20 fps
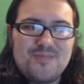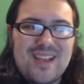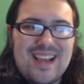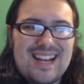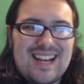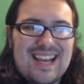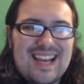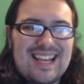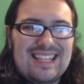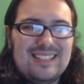
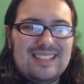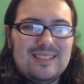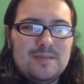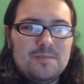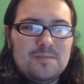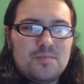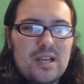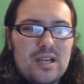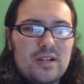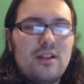and I
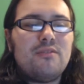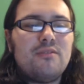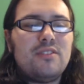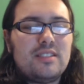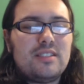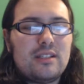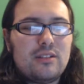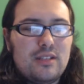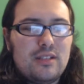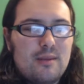don't have
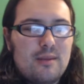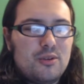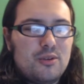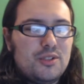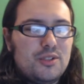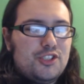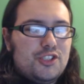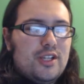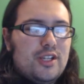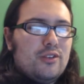Nintendo Labo
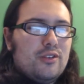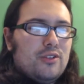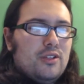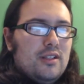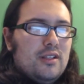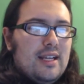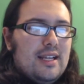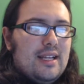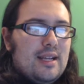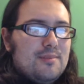in
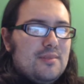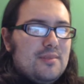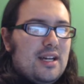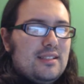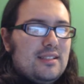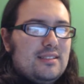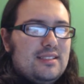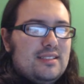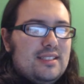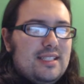general, and I'm
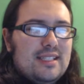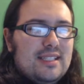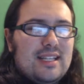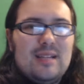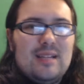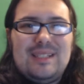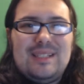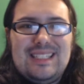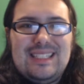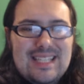not saying that
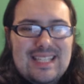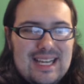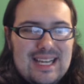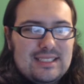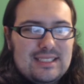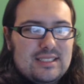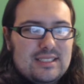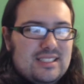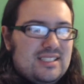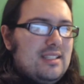I'm
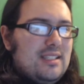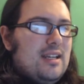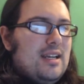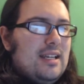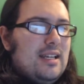against